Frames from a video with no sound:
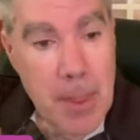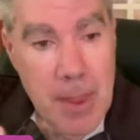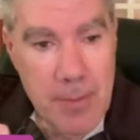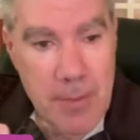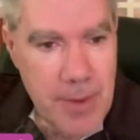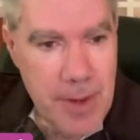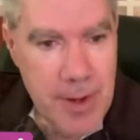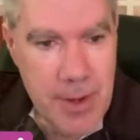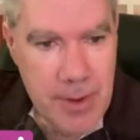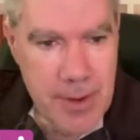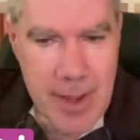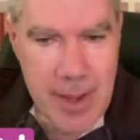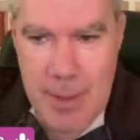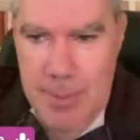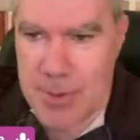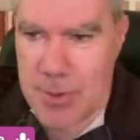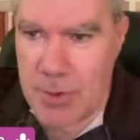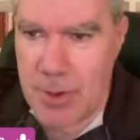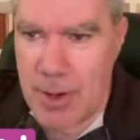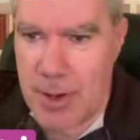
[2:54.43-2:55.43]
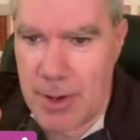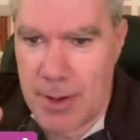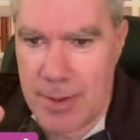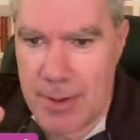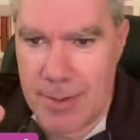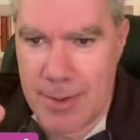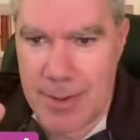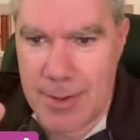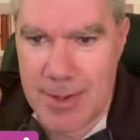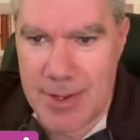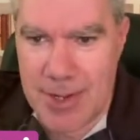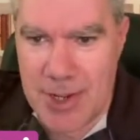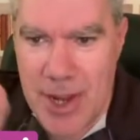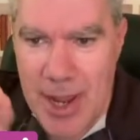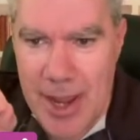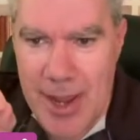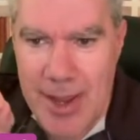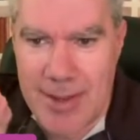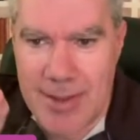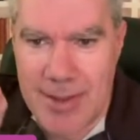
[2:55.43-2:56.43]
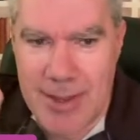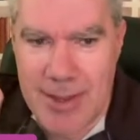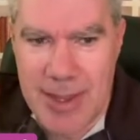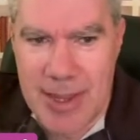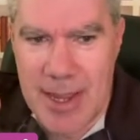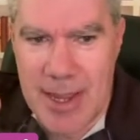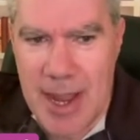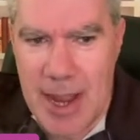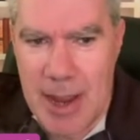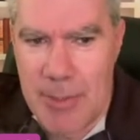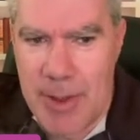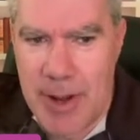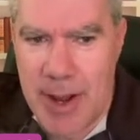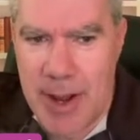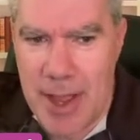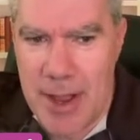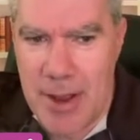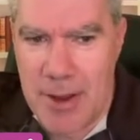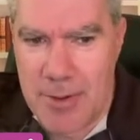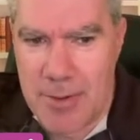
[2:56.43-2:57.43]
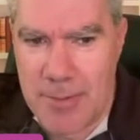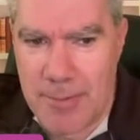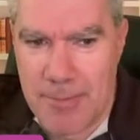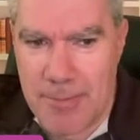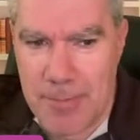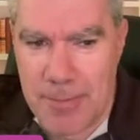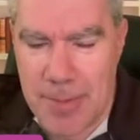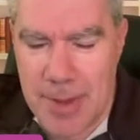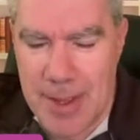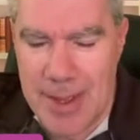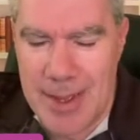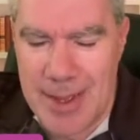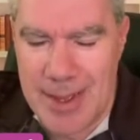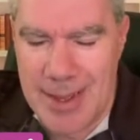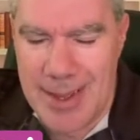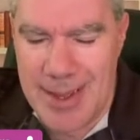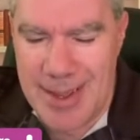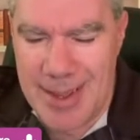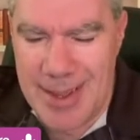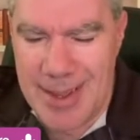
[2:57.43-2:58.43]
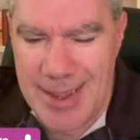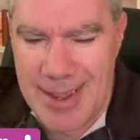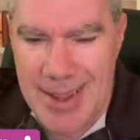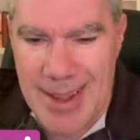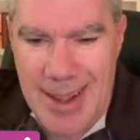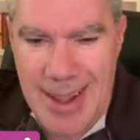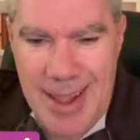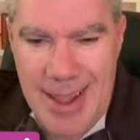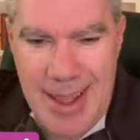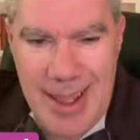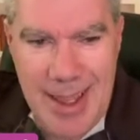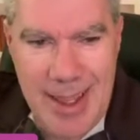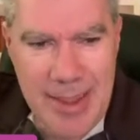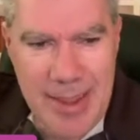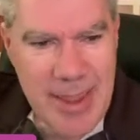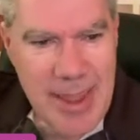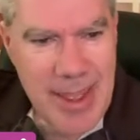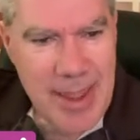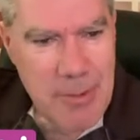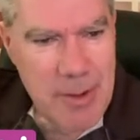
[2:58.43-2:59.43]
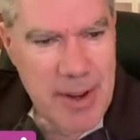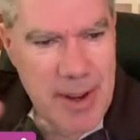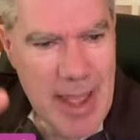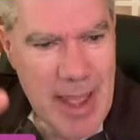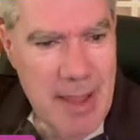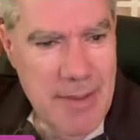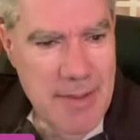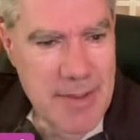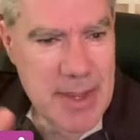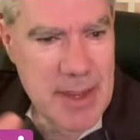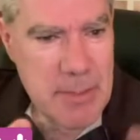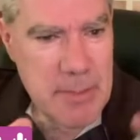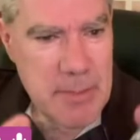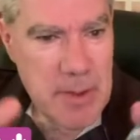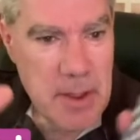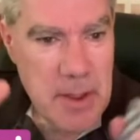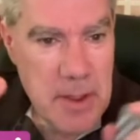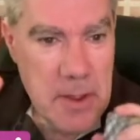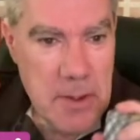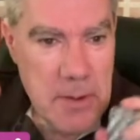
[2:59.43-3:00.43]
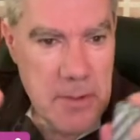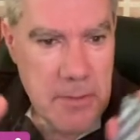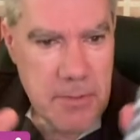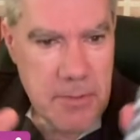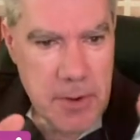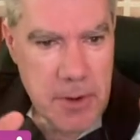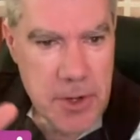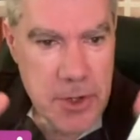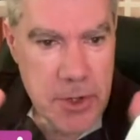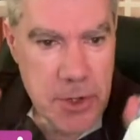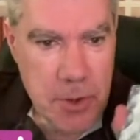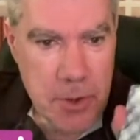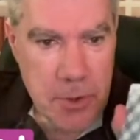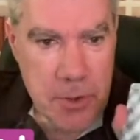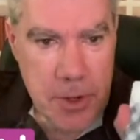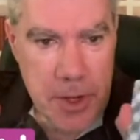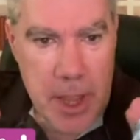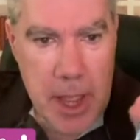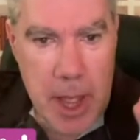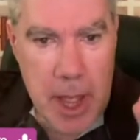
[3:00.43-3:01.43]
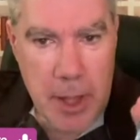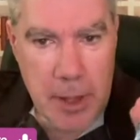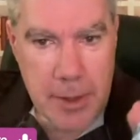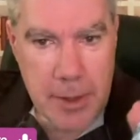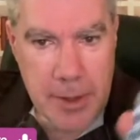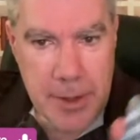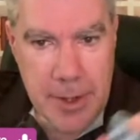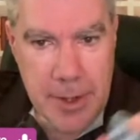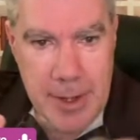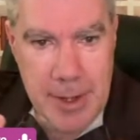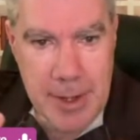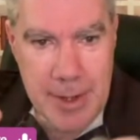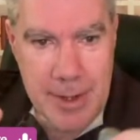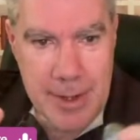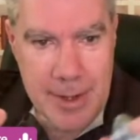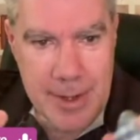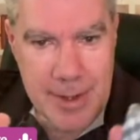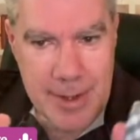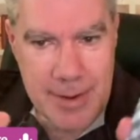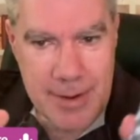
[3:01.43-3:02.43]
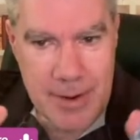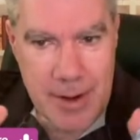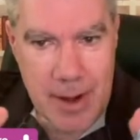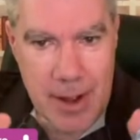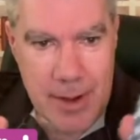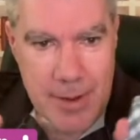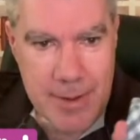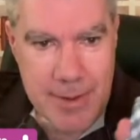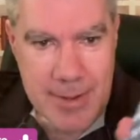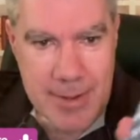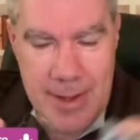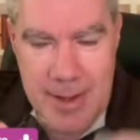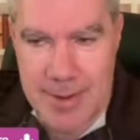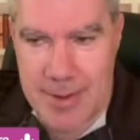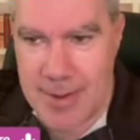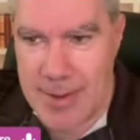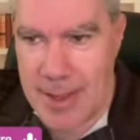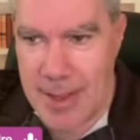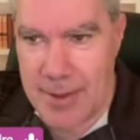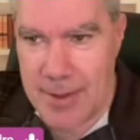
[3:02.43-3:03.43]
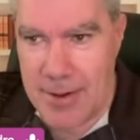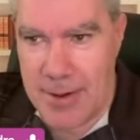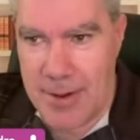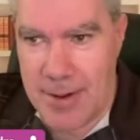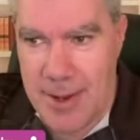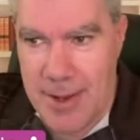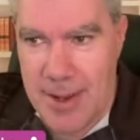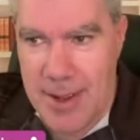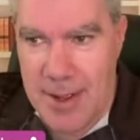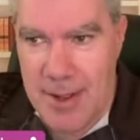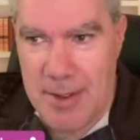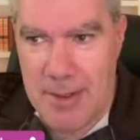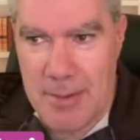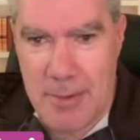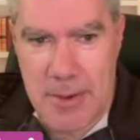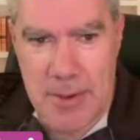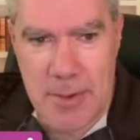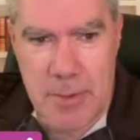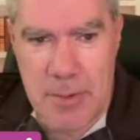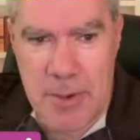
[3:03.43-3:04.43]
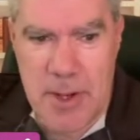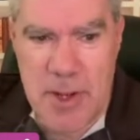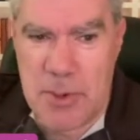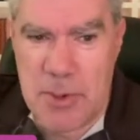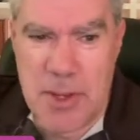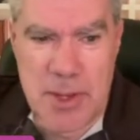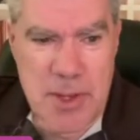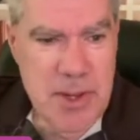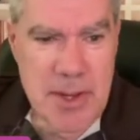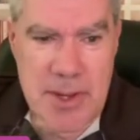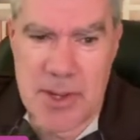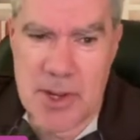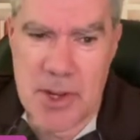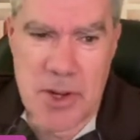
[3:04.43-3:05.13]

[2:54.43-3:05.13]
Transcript: video games were just coming out and they would have some virtual reality nonsense that they're, which was just